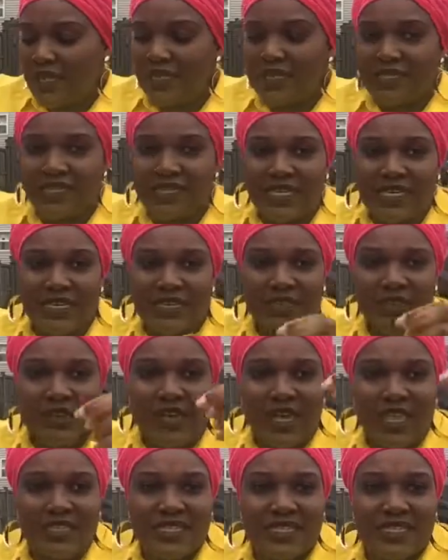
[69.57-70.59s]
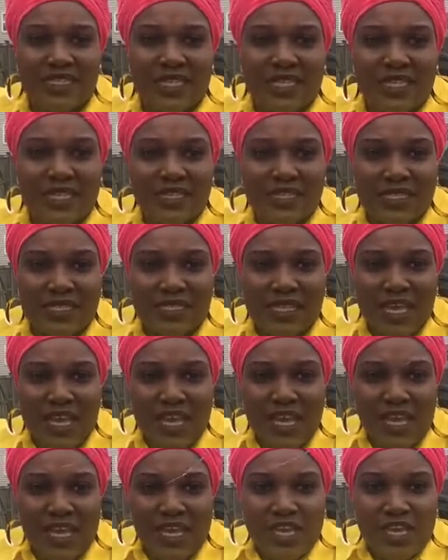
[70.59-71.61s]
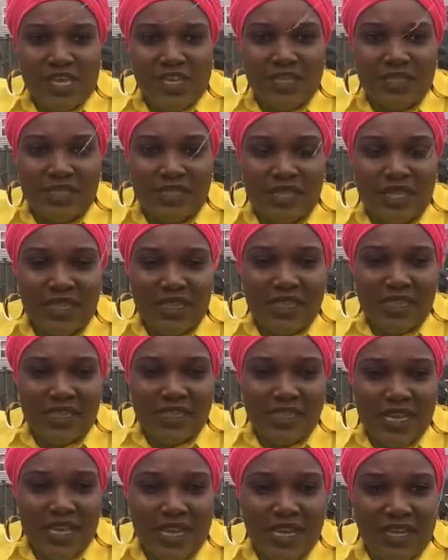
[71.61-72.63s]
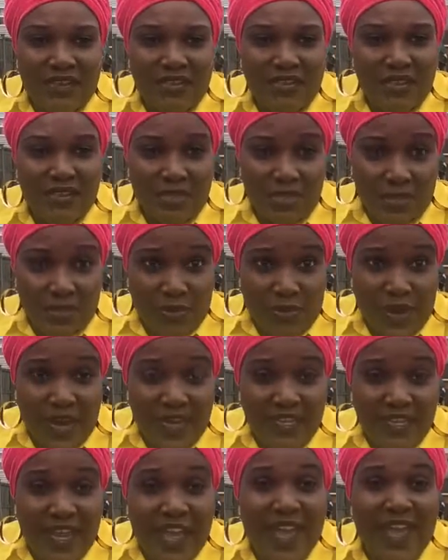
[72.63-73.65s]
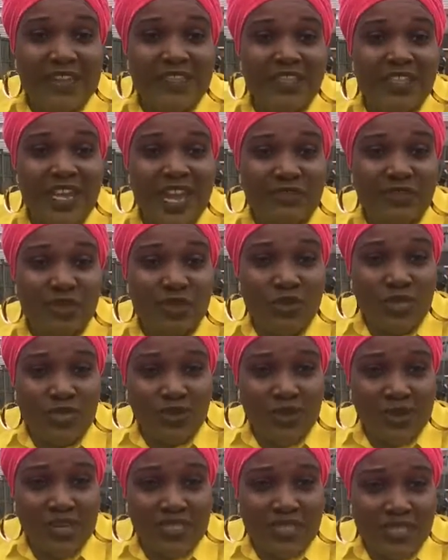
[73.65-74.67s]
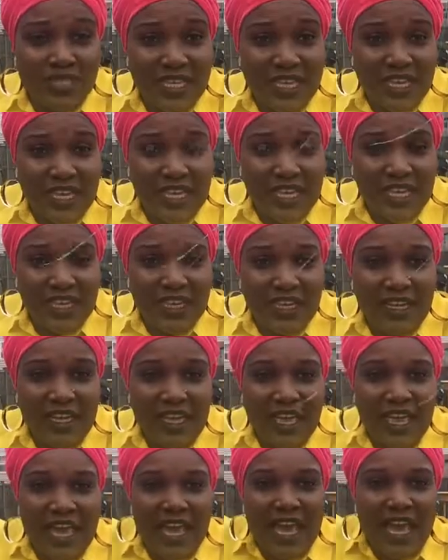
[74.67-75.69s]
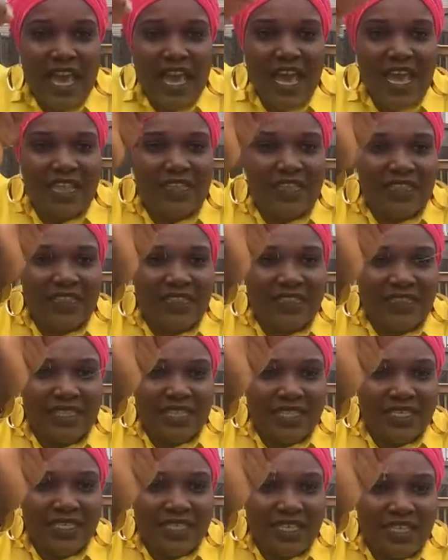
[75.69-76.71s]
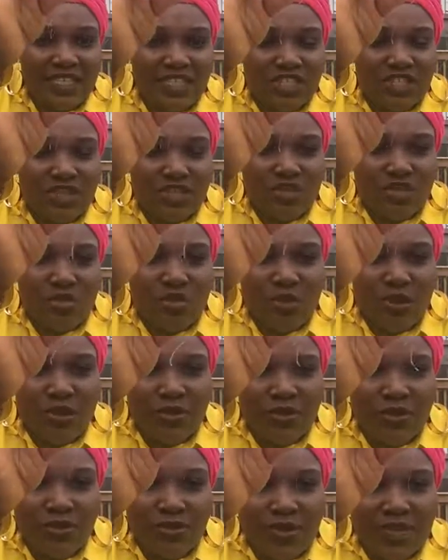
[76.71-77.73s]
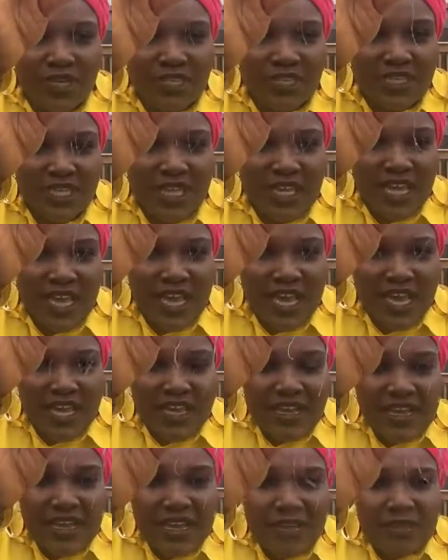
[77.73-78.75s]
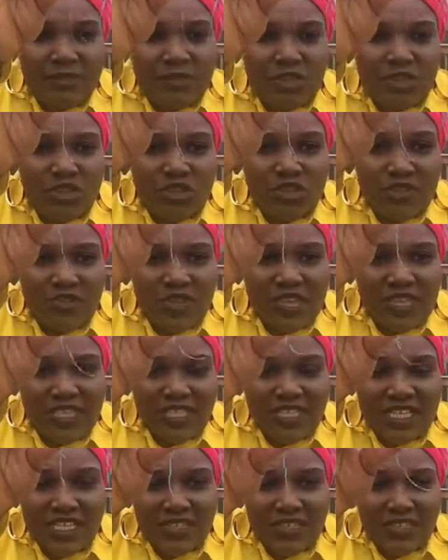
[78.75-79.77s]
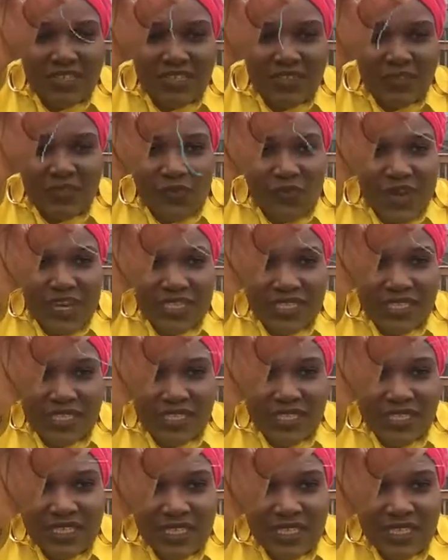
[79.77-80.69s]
this and you can see this. You see this thread? I actually have two threads in here. And then this is just one thread. I'm not sure if you can tell the difference,